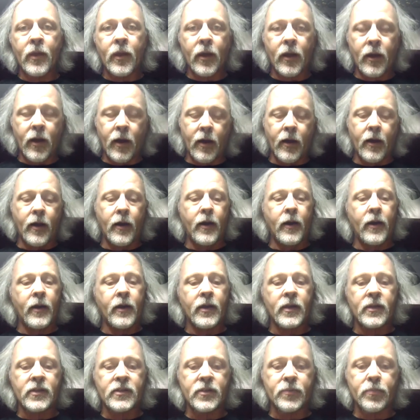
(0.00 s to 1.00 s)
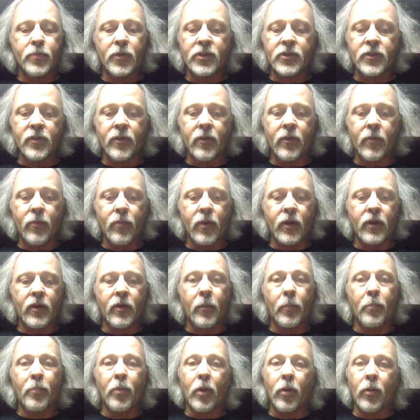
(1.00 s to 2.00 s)
especially when you're
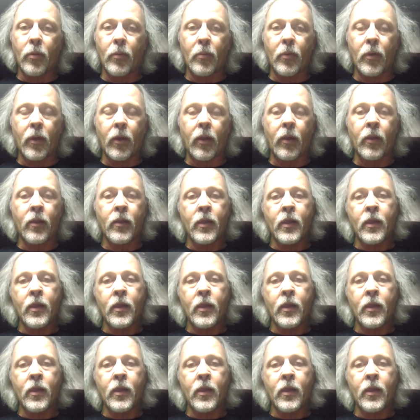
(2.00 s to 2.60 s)
palmering